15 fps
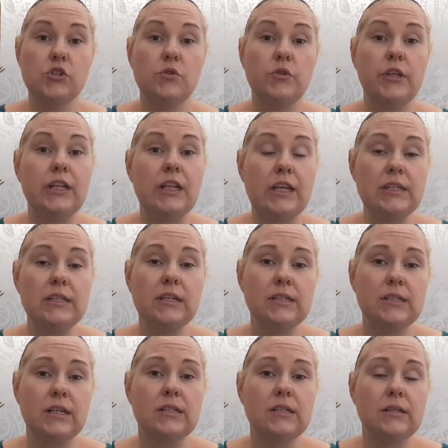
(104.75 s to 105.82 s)
to the least
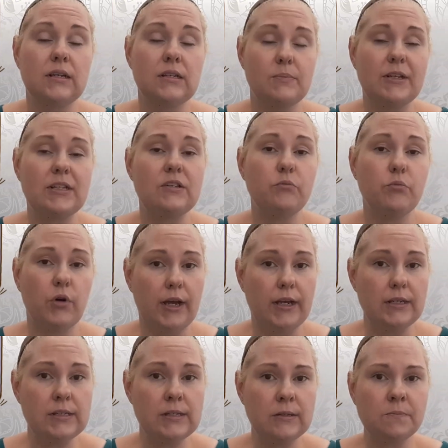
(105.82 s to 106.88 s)
expensive
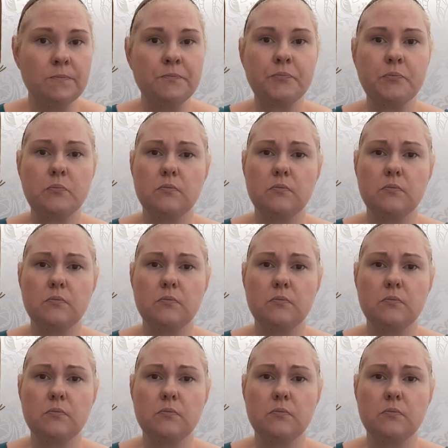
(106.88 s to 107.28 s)
price,